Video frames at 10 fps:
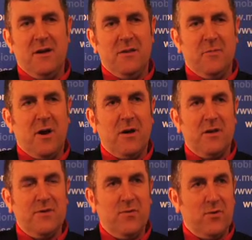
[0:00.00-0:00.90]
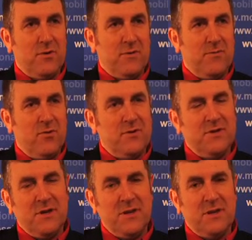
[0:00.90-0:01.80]
The market is
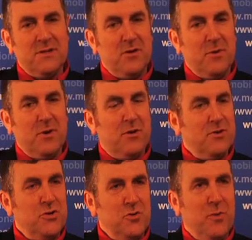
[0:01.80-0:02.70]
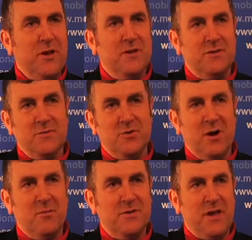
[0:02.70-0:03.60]
focusing that there's going to be another 2 billion
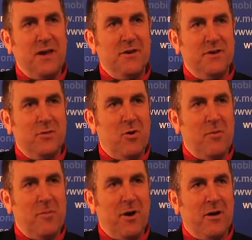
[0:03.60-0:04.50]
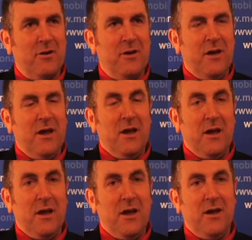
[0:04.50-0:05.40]
subscribers added to the mobile market,
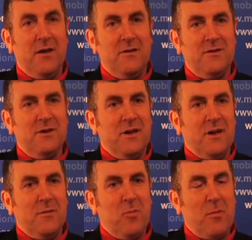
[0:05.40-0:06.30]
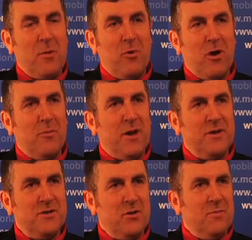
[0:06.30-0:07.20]
and mobile
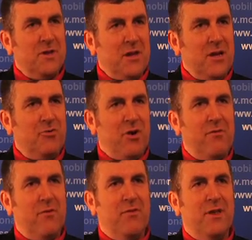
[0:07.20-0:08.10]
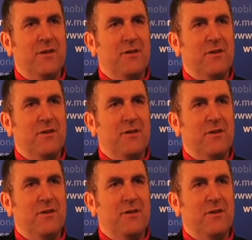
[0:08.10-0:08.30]
broadband is going to be the key driver for